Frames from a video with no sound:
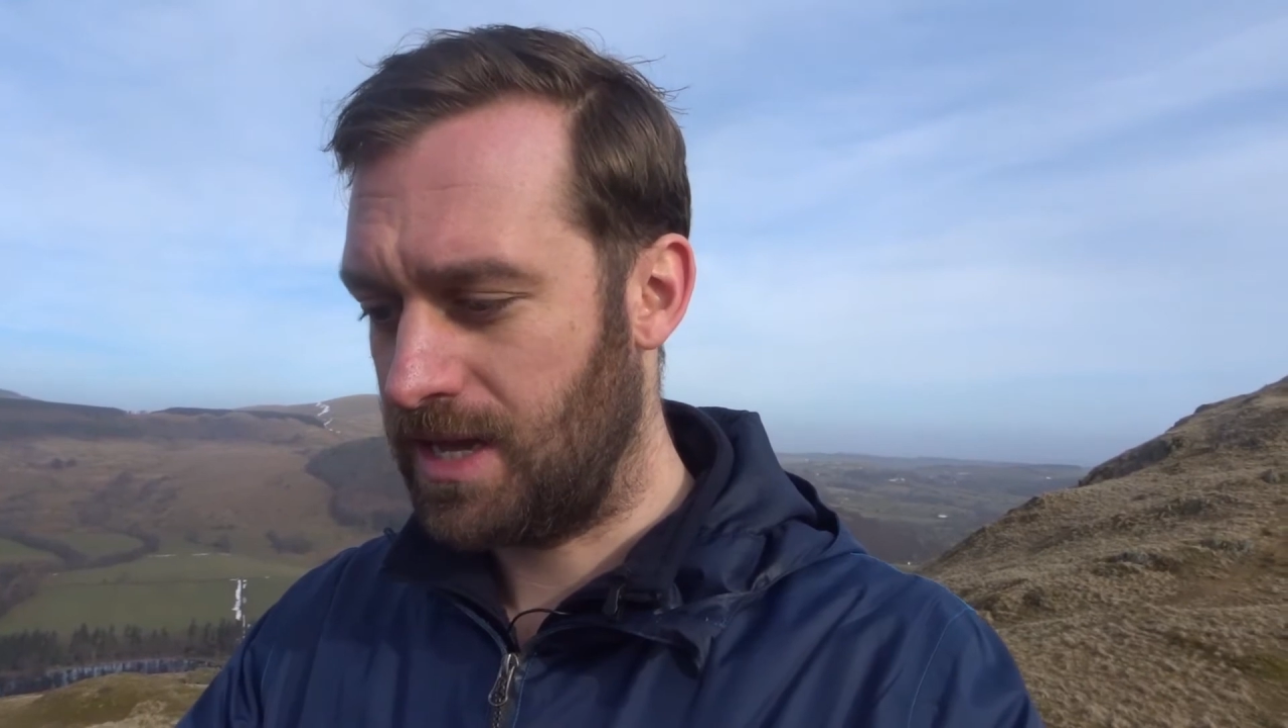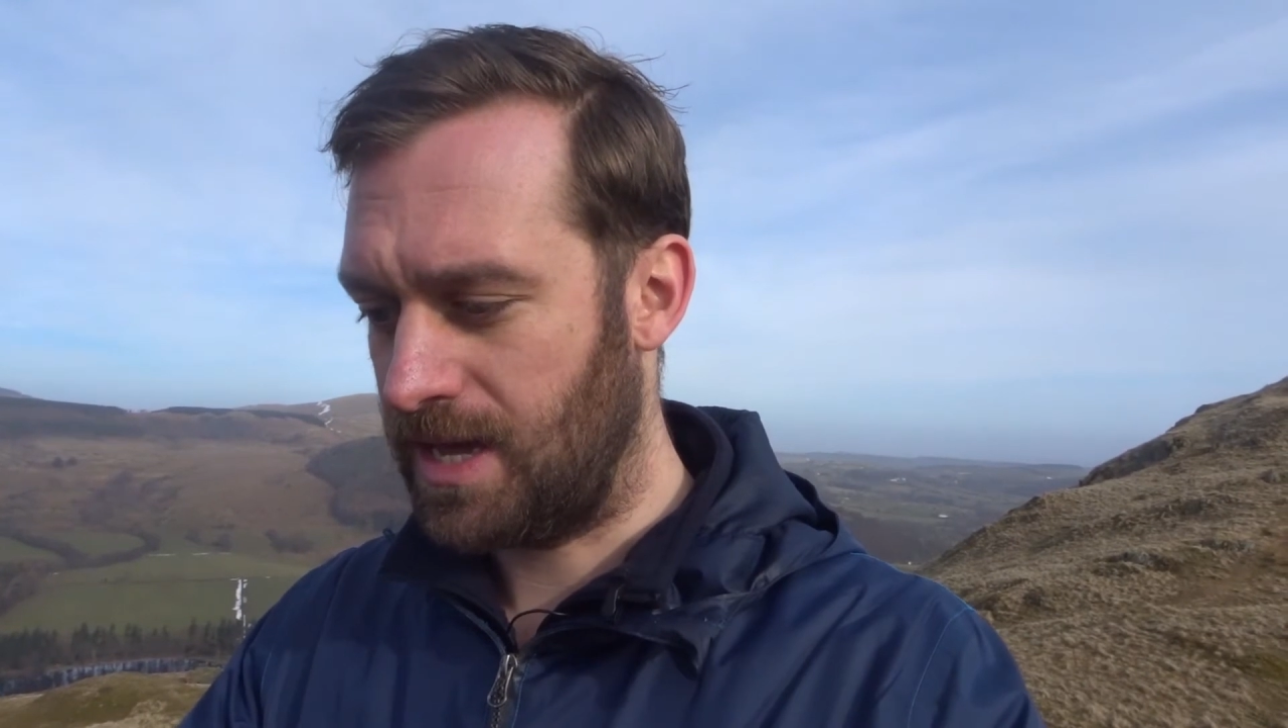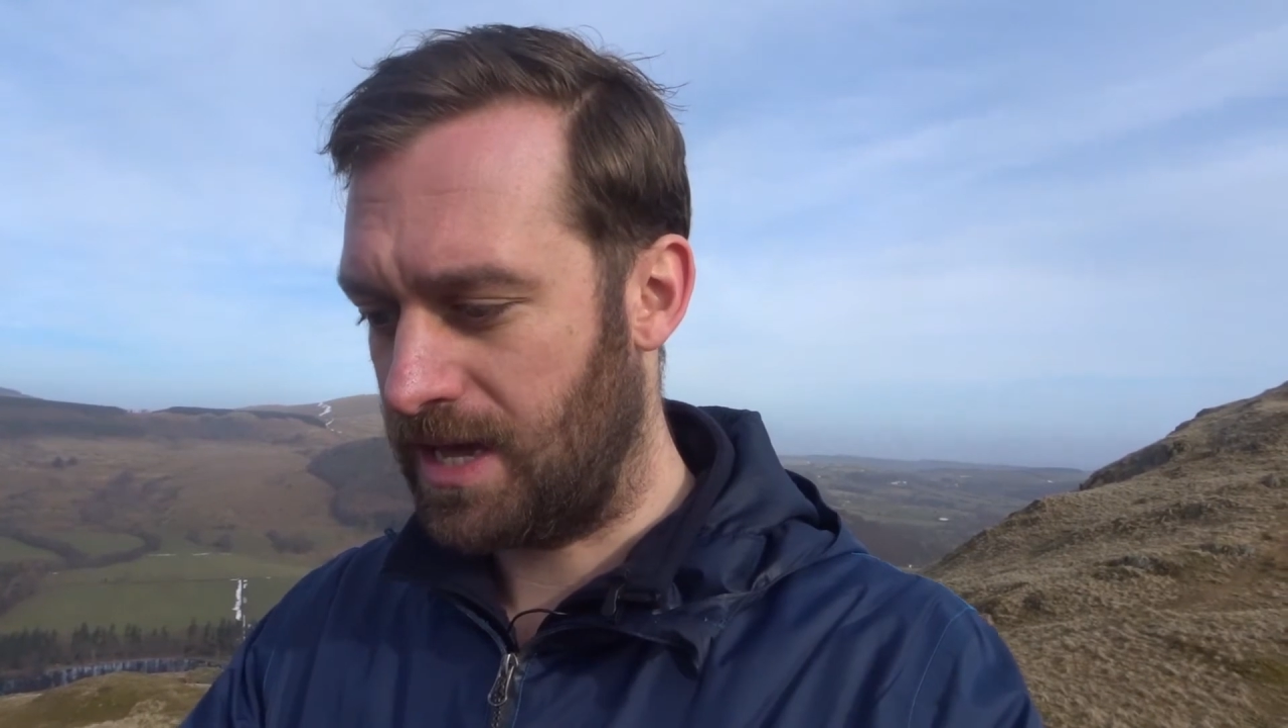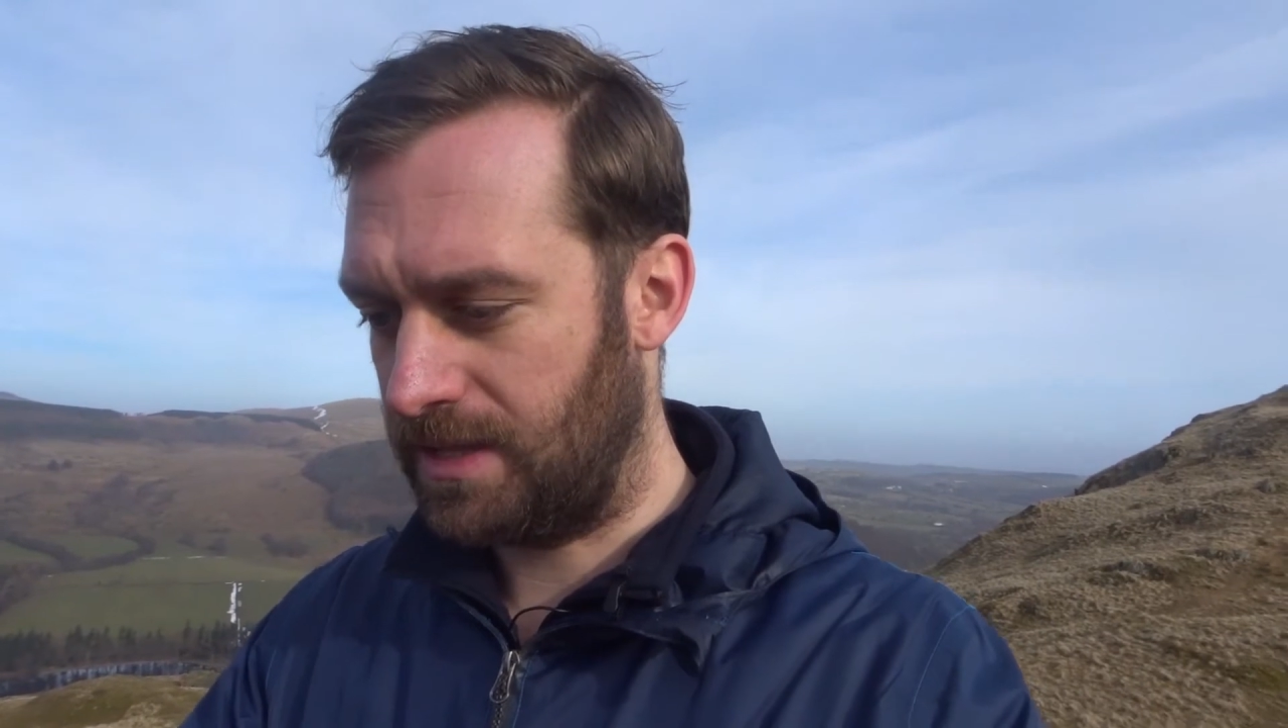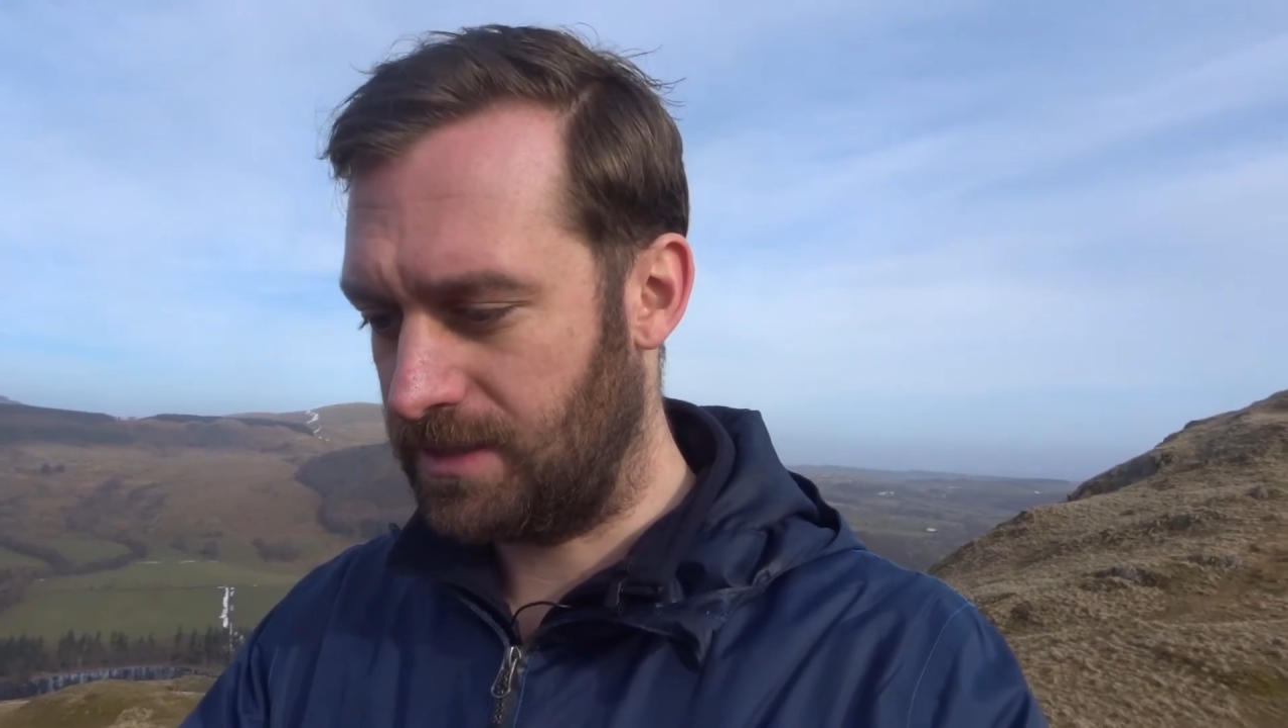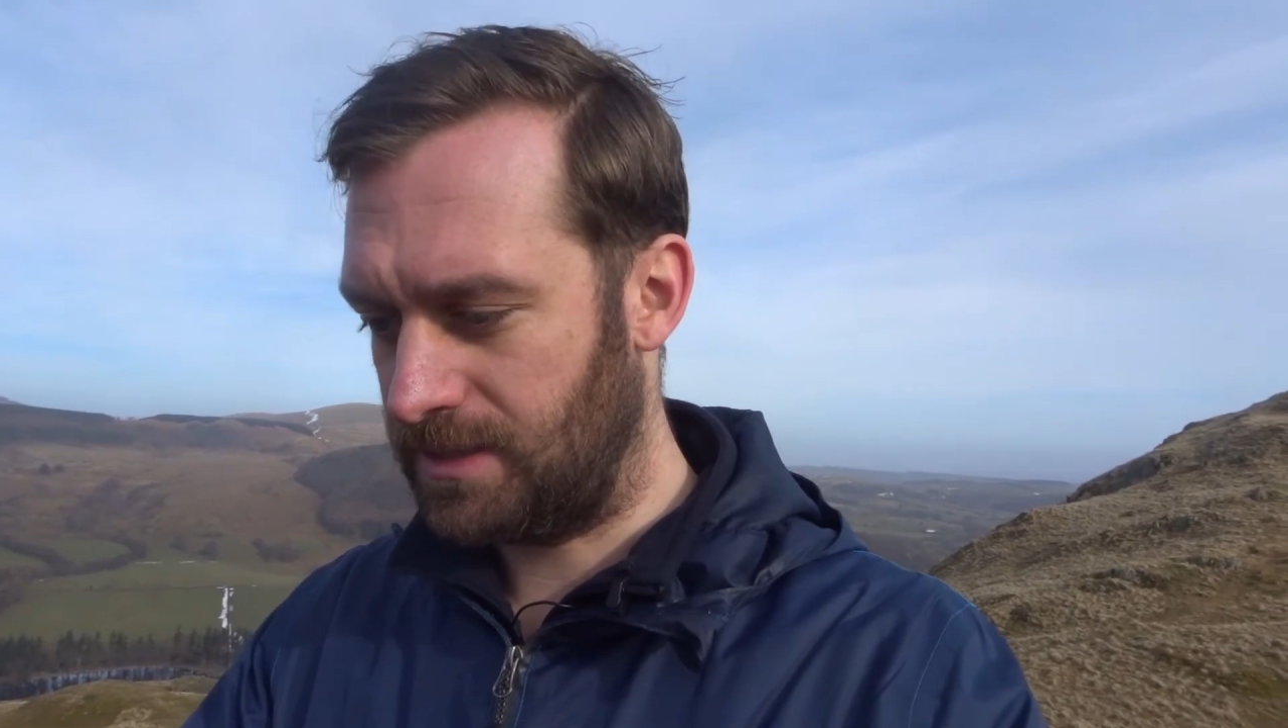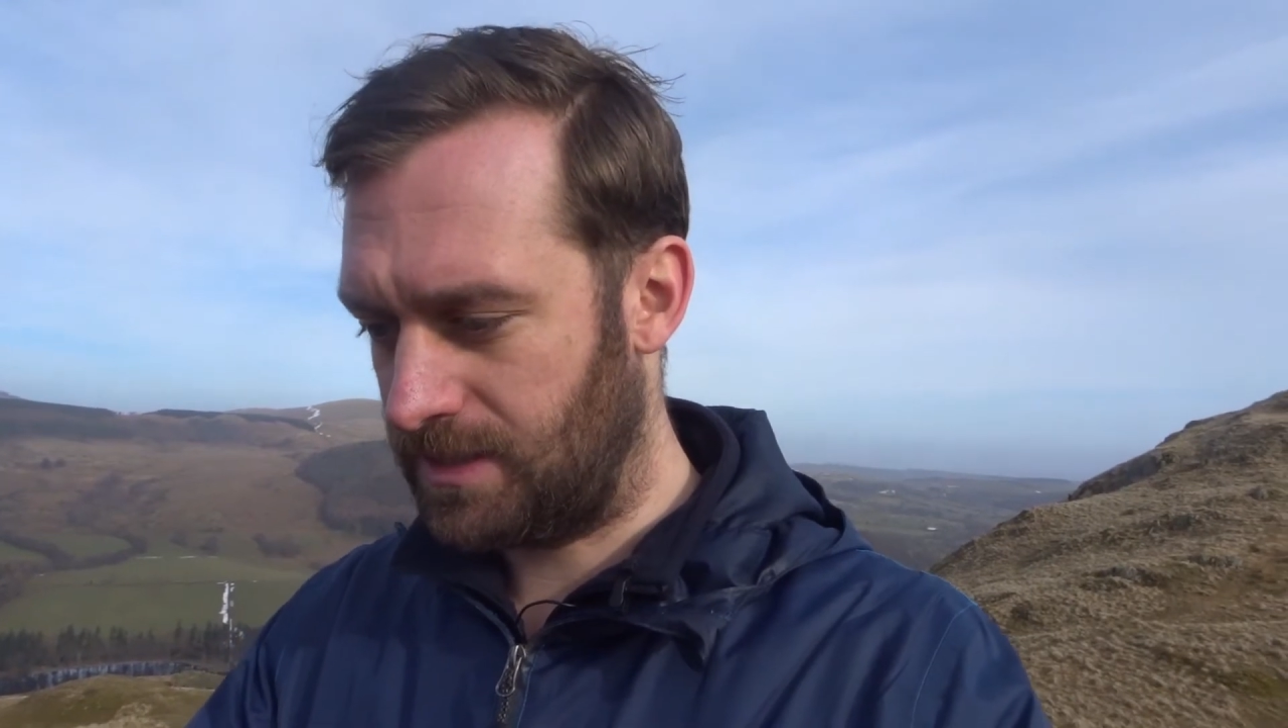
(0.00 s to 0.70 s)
and there's